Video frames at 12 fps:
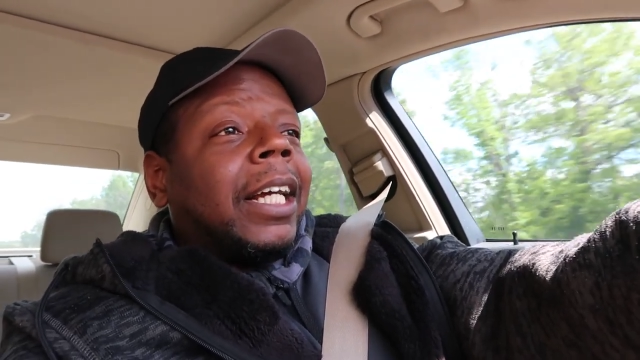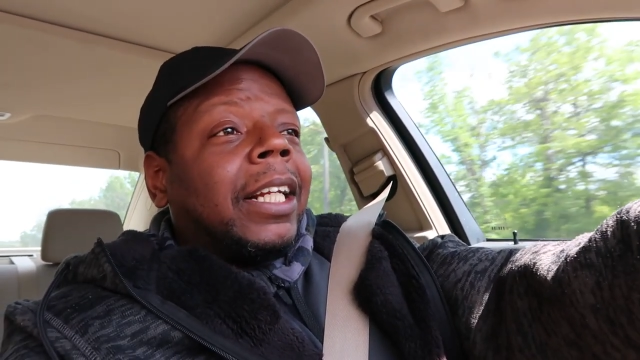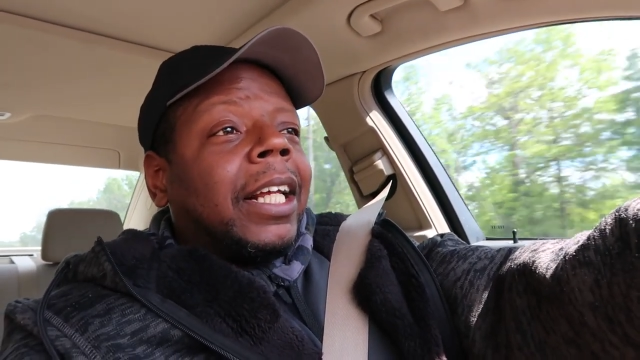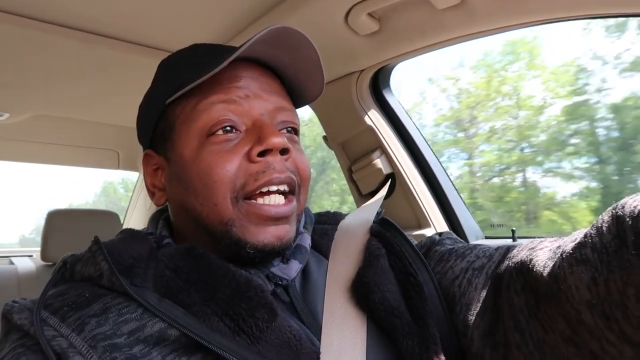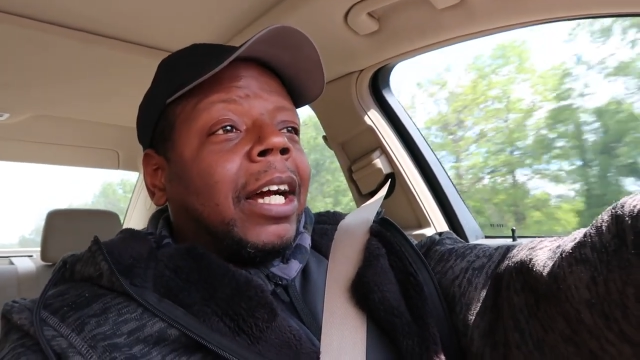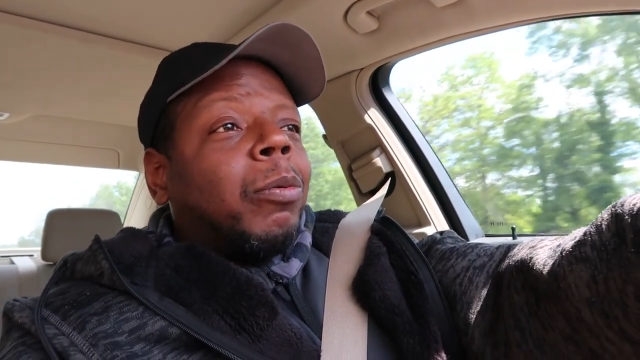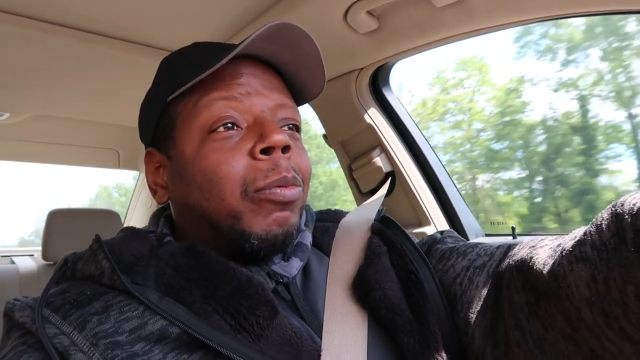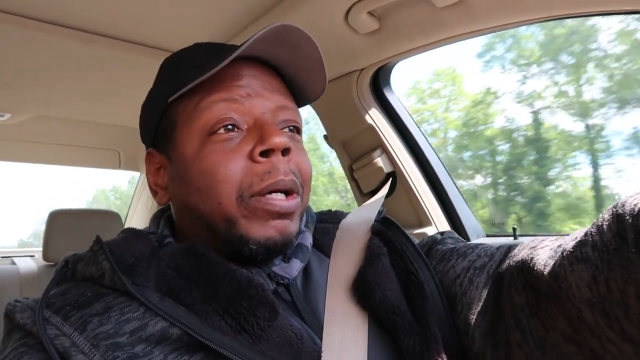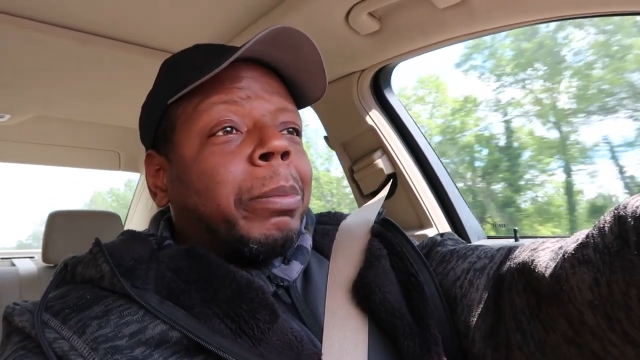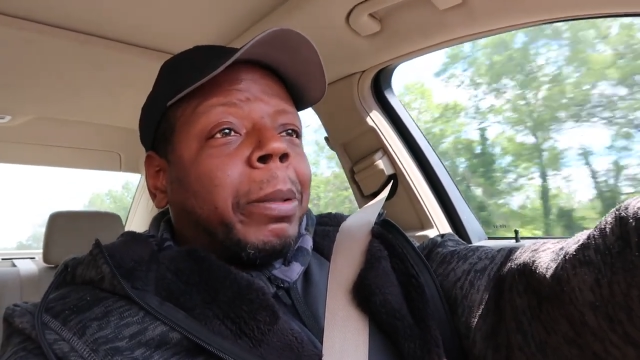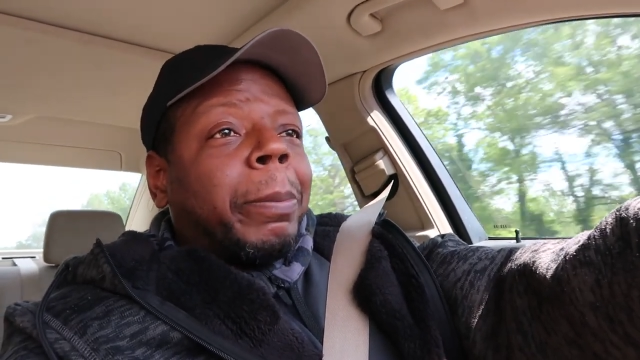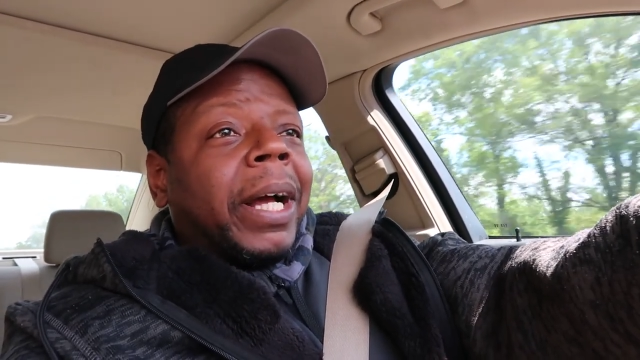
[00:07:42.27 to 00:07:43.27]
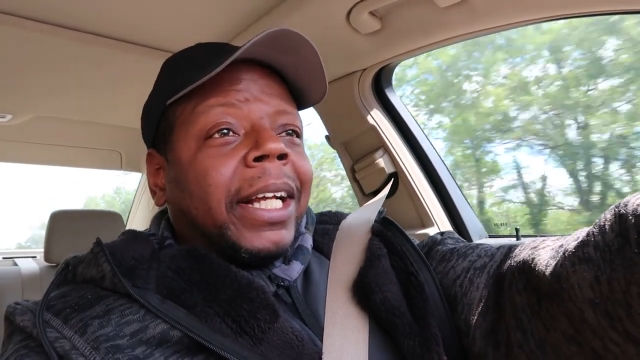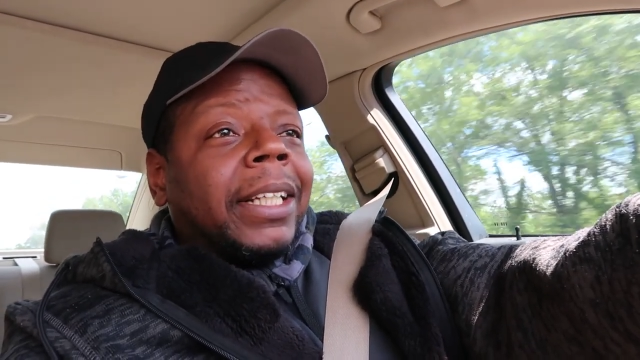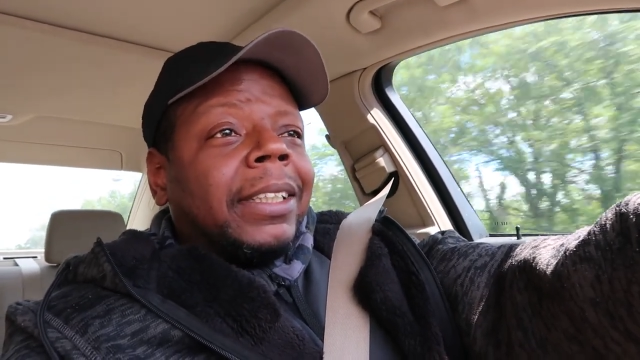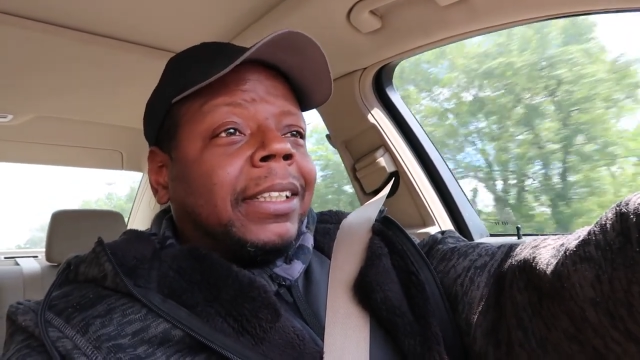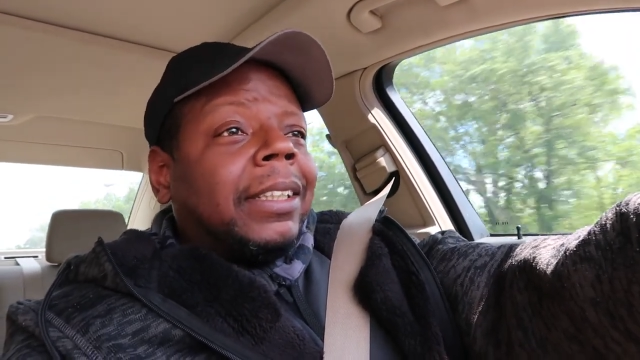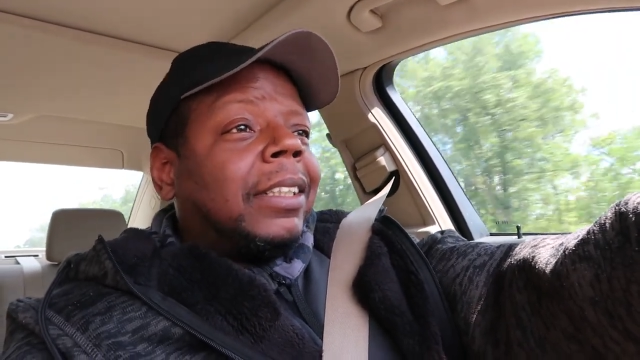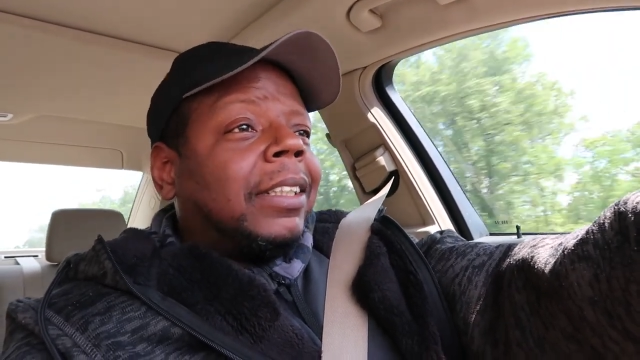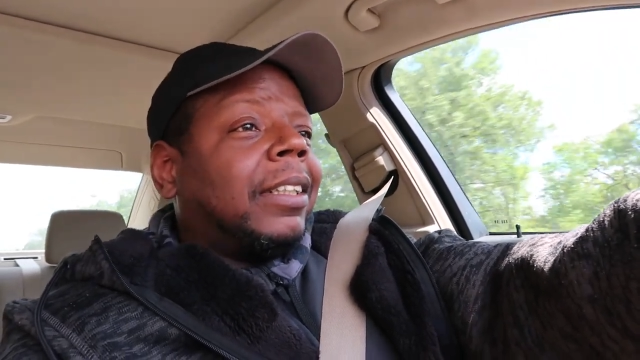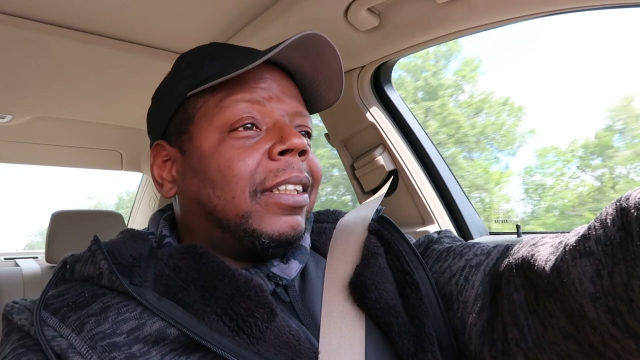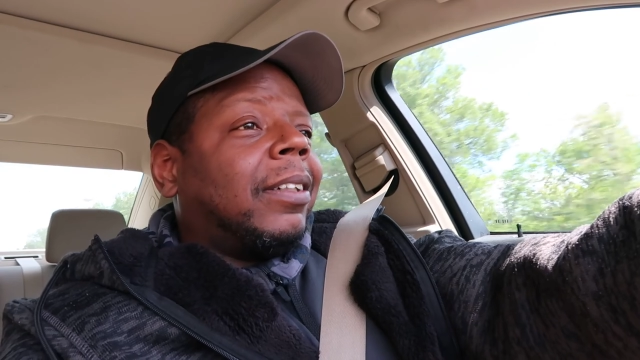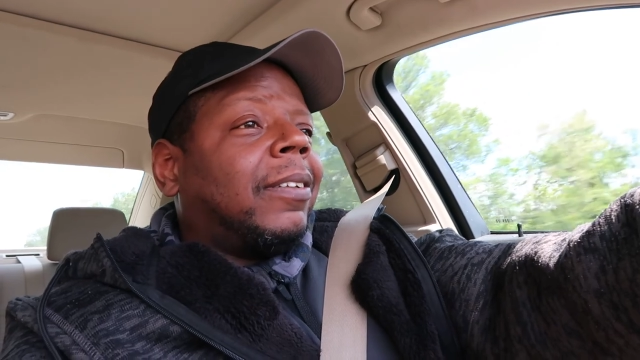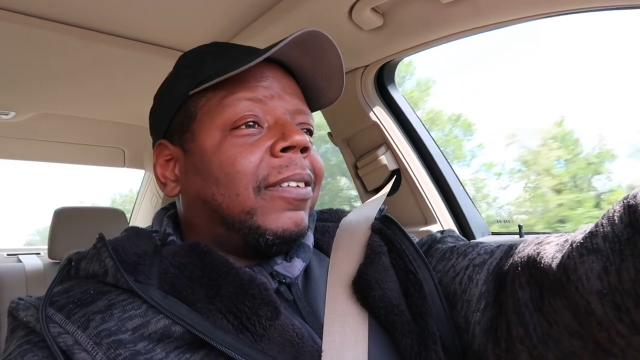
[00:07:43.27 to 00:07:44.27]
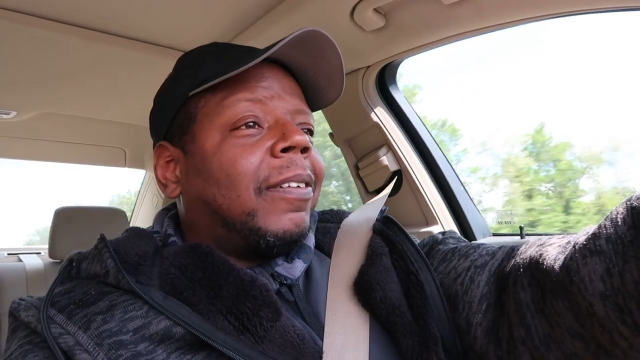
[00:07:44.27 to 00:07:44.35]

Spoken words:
they outweigh my pockets. So,